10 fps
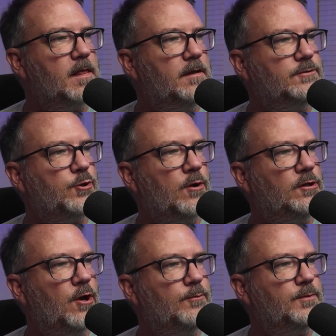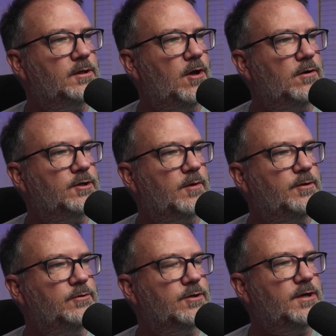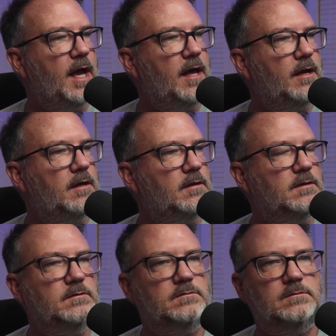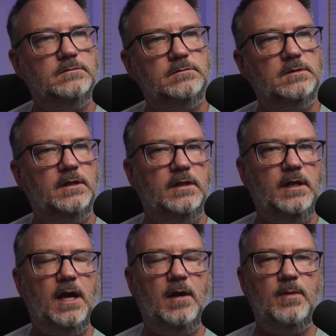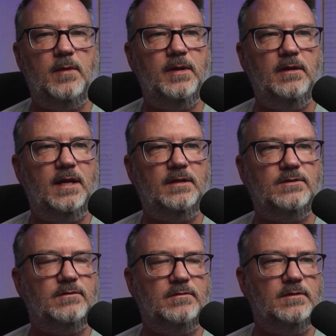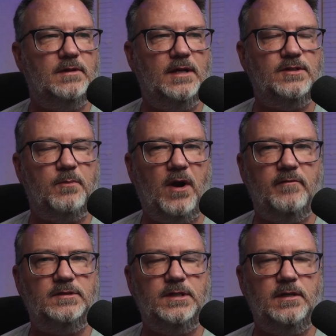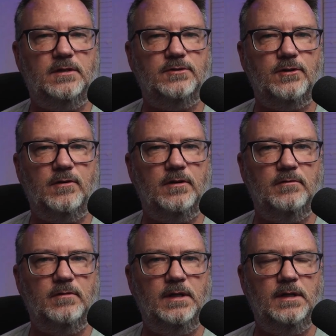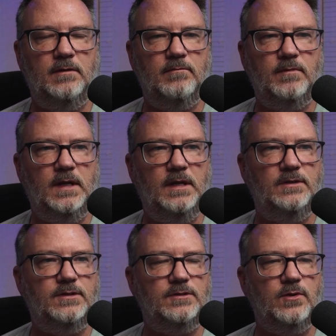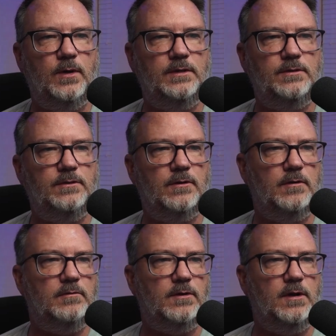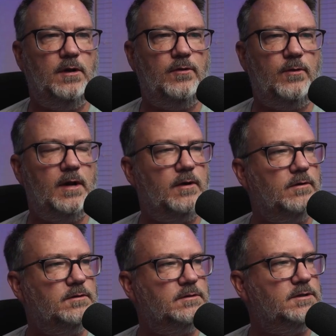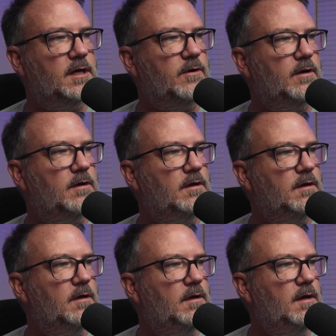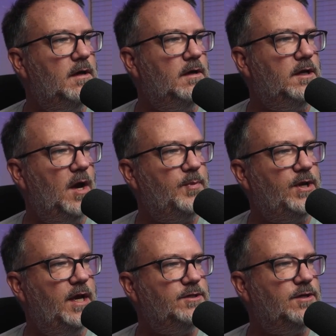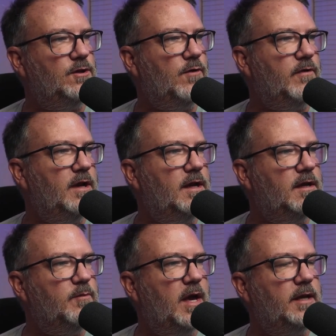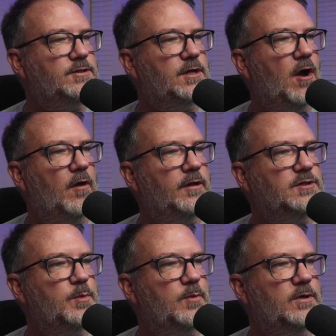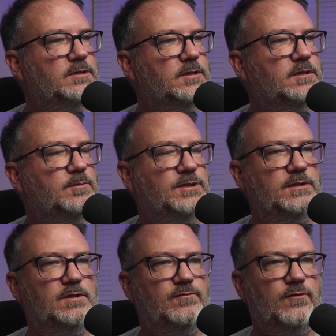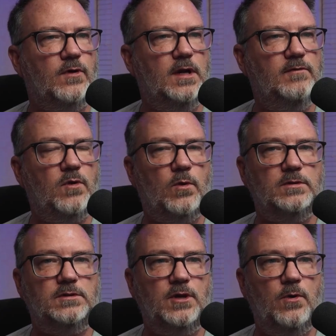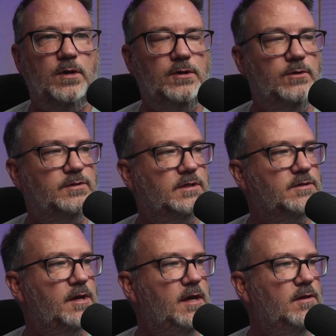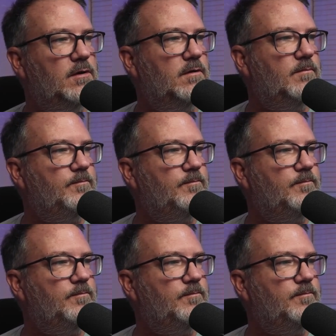storing long, long-term user data. Yeah, but I mean, that's, that's a privacy concern in, in any situation, your, your health records, et cetera. Computational overhead, managing all these memory systems isn't free. Of course, token use isn't either.